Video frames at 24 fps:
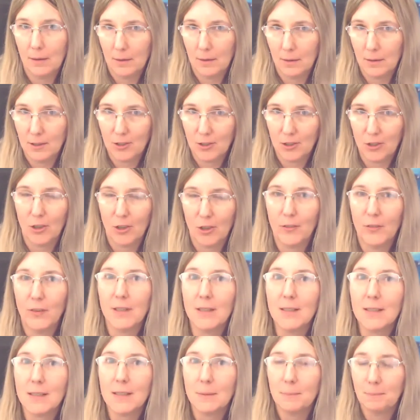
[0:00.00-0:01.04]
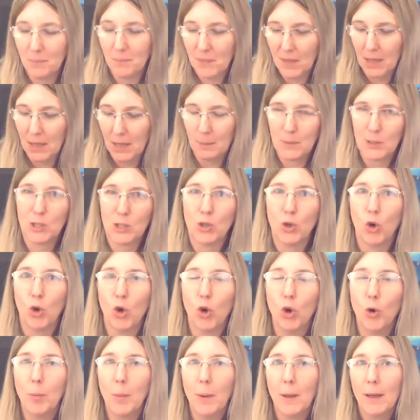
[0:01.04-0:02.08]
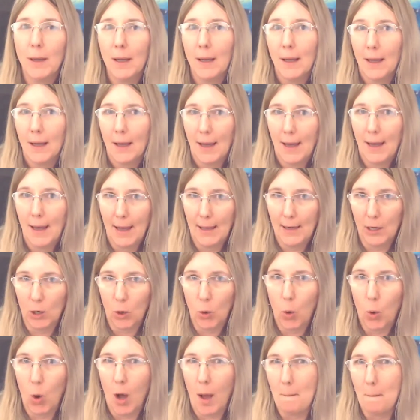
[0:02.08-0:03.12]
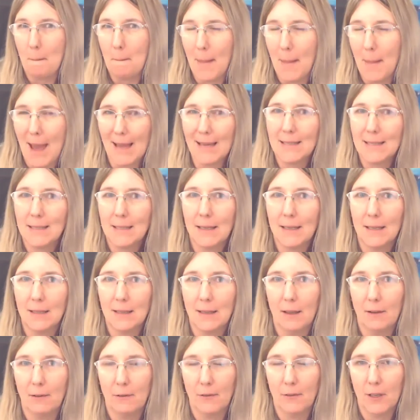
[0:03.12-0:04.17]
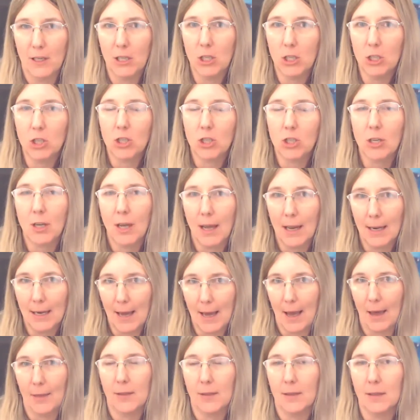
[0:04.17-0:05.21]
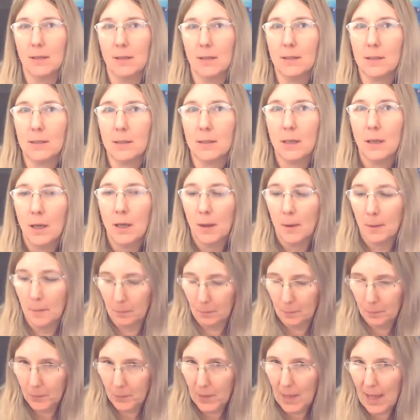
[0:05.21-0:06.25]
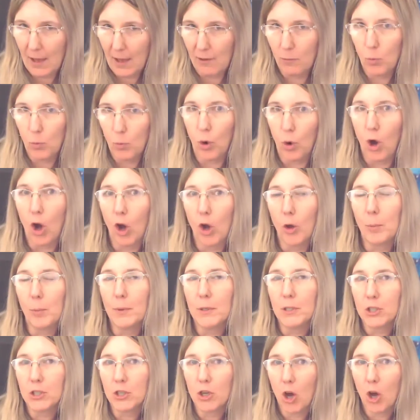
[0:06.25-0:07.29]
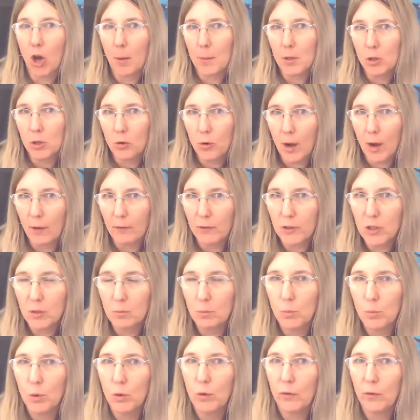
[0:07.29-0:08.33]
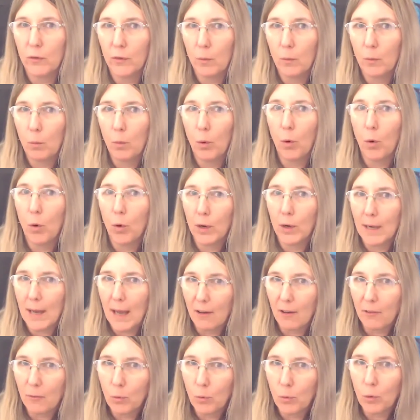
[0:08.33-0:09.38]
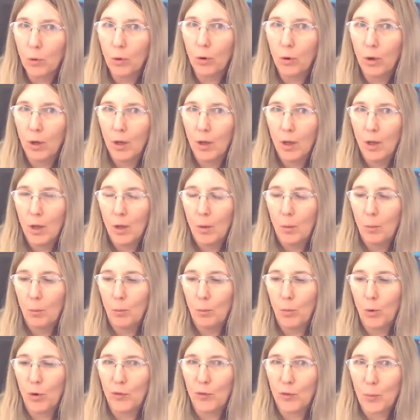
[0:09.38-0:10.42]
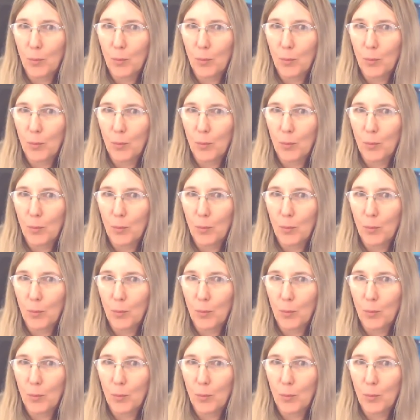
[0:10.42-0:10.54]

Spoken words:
the surface, absorb, and are quite matte in their finish, and others have more open time and you're able to move them more and have more of a